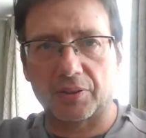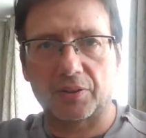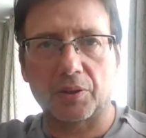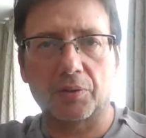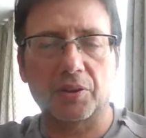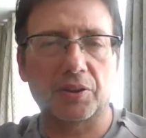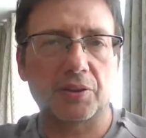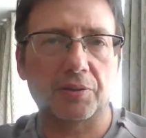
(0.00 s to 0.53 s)

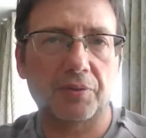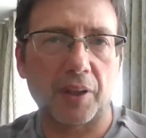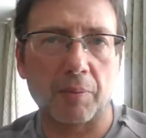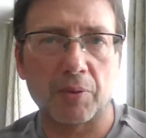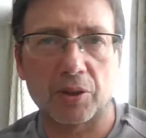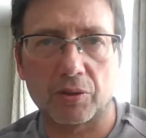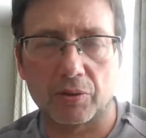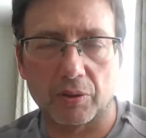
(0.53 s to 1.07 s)
So there's a
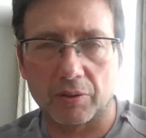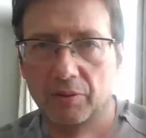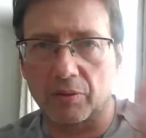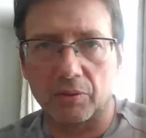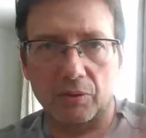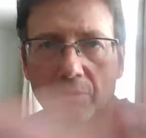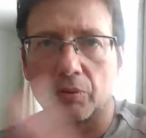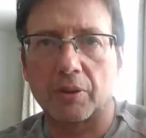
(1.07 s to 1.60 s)
famous.
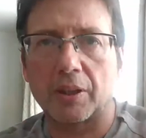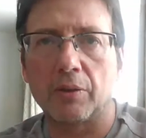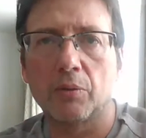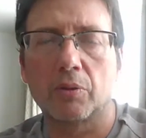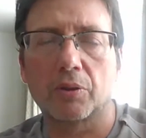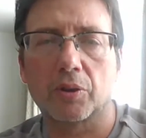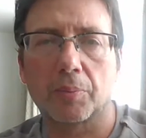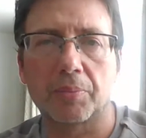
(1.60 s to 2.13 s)
You can
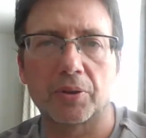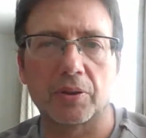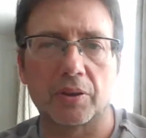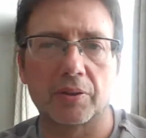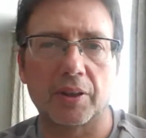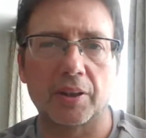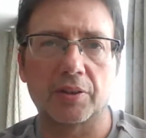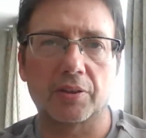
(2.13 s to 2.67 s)
look it up
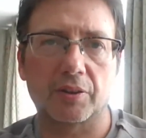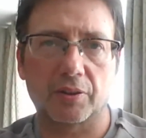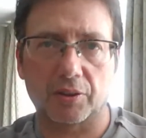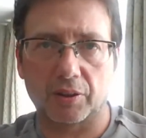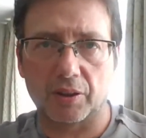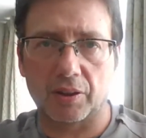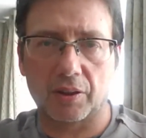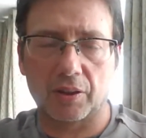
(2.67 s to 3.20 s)
in Diggers.
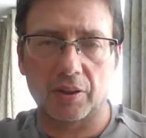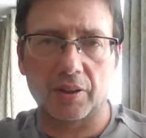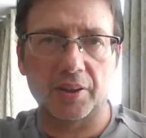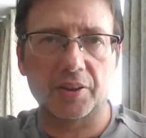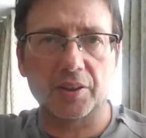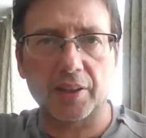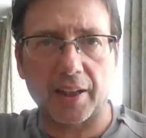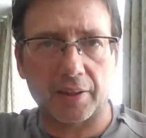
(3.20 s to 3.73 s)

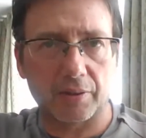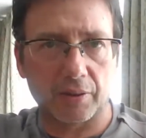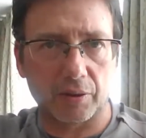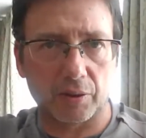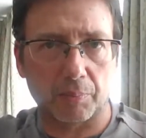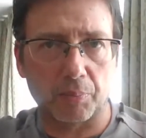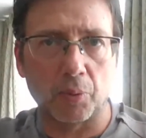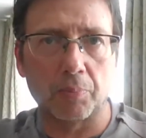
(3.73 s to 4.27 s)
It's like
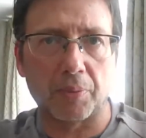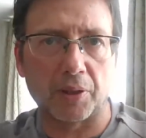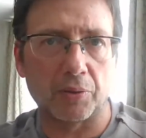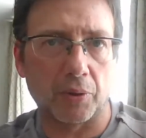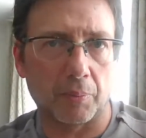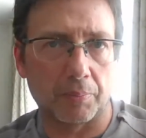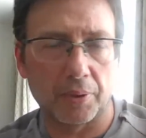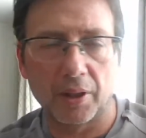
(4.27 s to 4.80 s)
the pump and
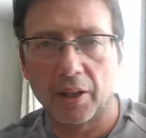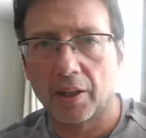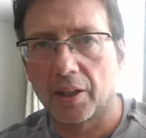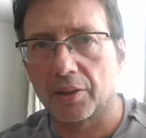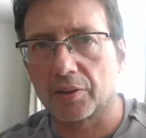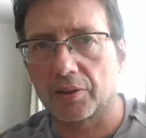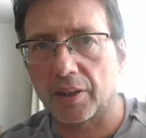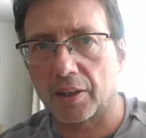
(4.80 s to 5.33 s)
dump.
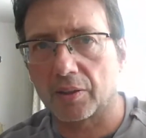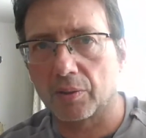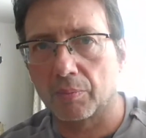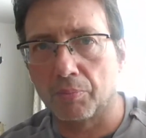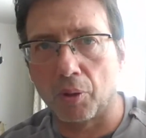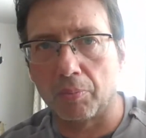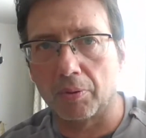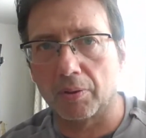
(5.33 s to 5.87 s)
It's like the
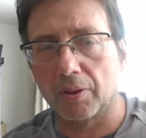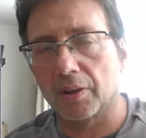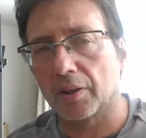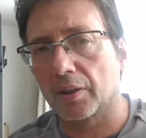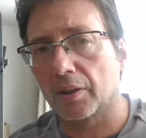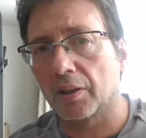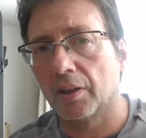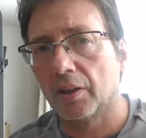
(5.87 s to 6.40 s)

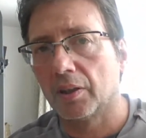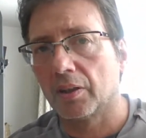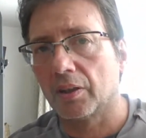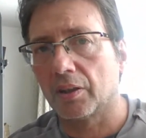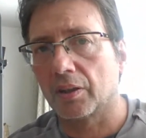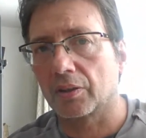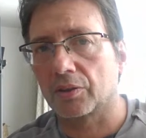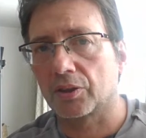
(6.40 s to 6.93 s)
bubble
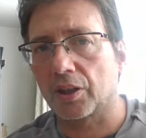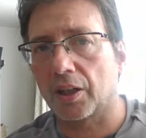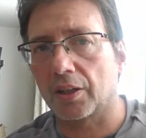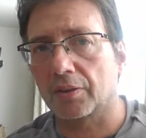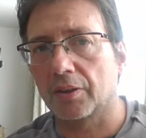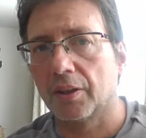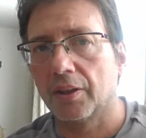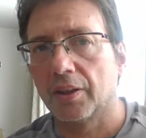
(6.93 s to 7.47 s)

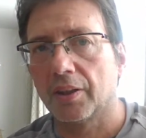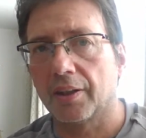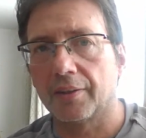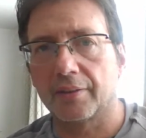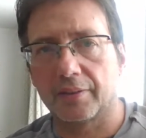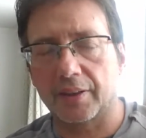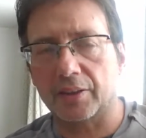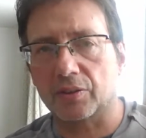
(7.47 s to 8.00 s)
chart,
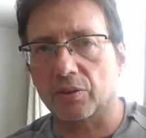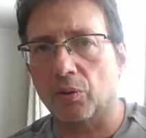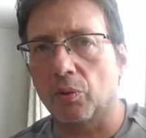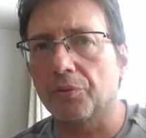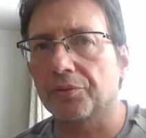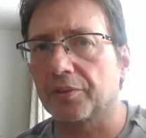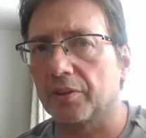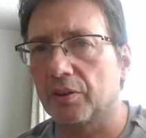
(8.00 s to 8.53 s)
and that's
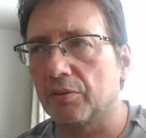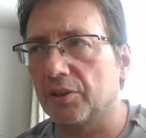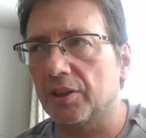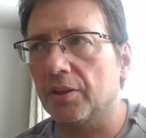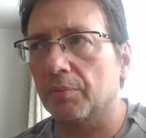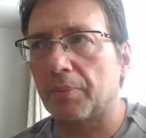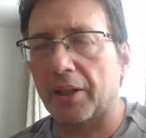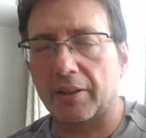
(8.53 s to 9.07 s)
often you
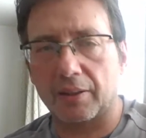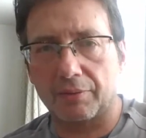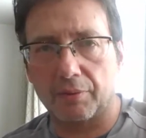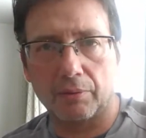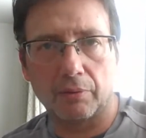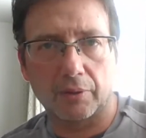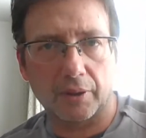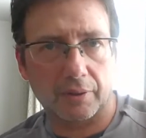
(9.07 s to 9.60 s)
see it back if
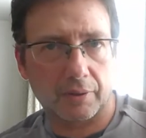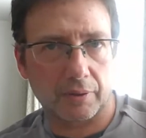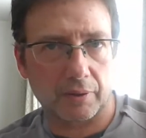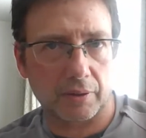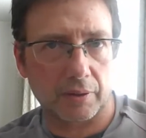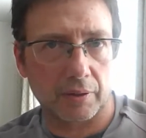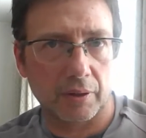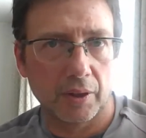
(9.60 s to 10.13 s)
you look at
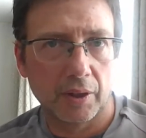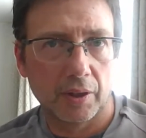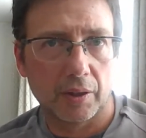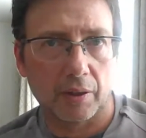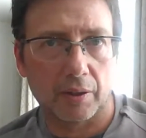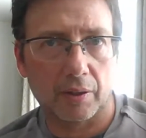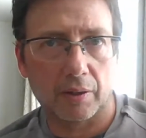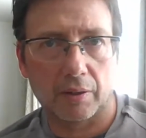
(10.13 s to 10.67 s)

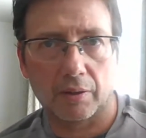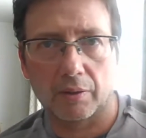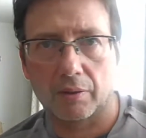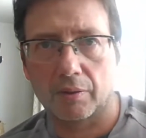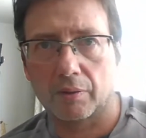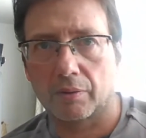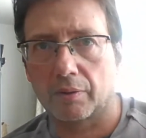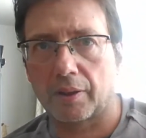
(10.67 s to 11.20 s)

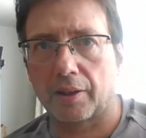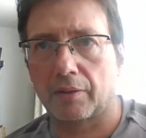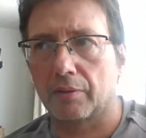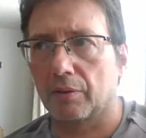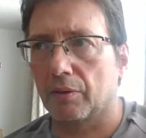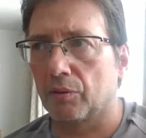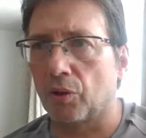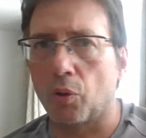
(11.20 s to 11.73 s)
like
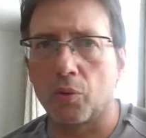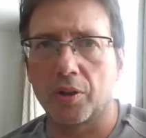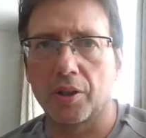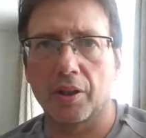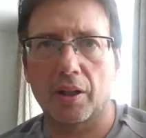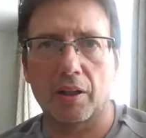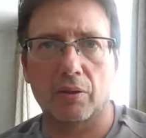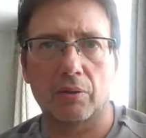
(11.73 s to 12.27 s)

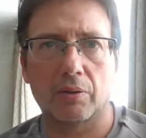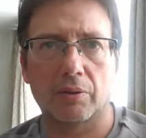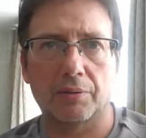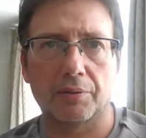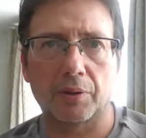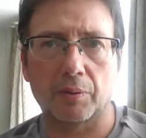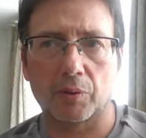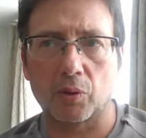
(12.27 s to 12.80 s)
Nokia, or
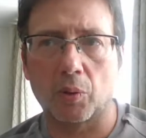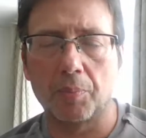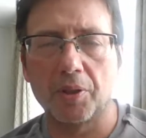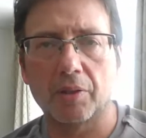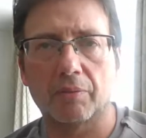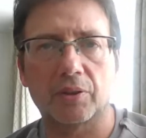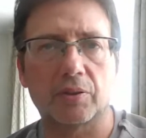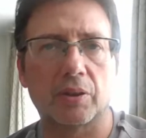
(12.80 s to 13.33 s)
a
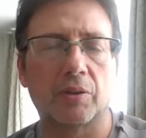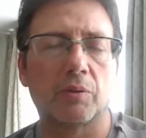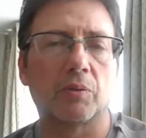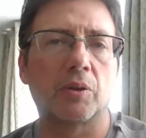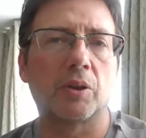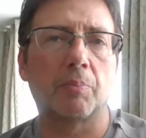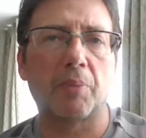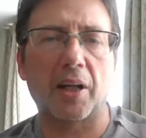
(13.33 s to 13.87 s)
company that was in
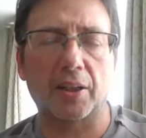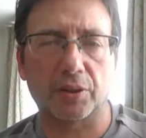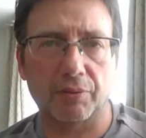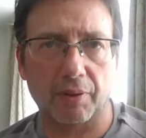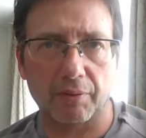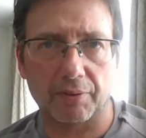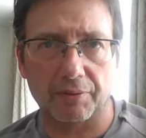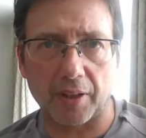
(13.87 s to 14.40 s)
the past
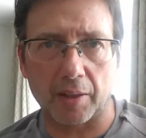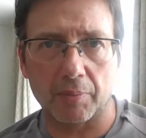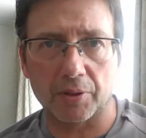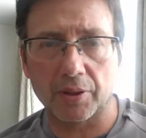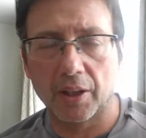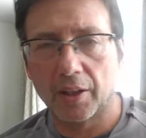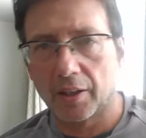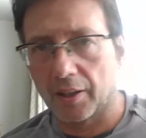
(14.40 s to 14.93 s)
very
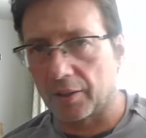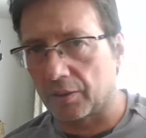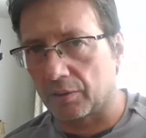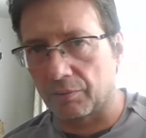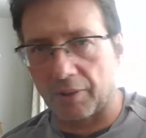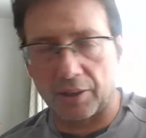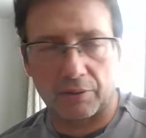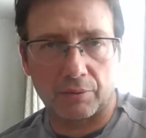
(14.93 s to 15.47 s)
famous, and
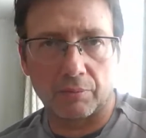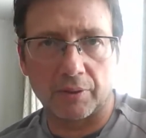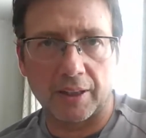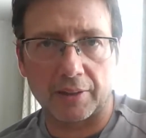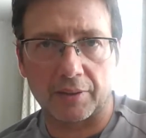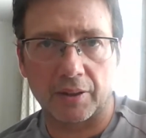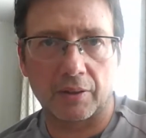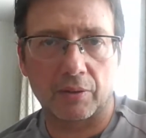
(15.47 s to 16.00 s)
it went to
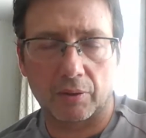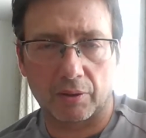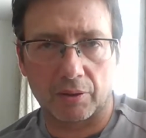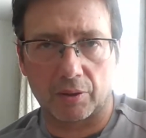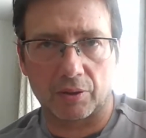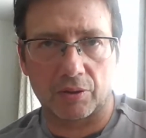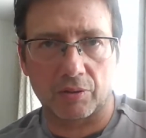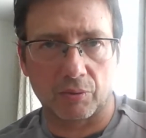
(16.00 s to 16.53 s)
netting, or
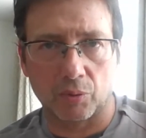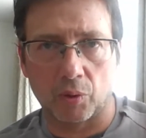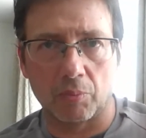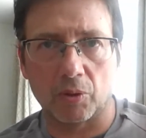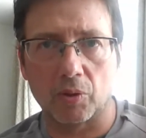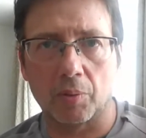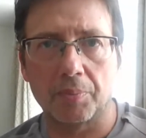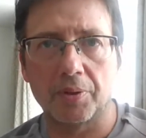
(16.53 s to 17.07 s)
it is a
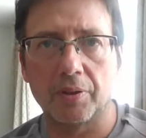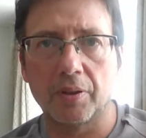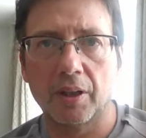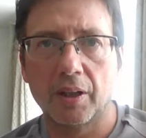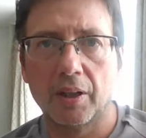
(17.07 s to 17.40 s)
normal company.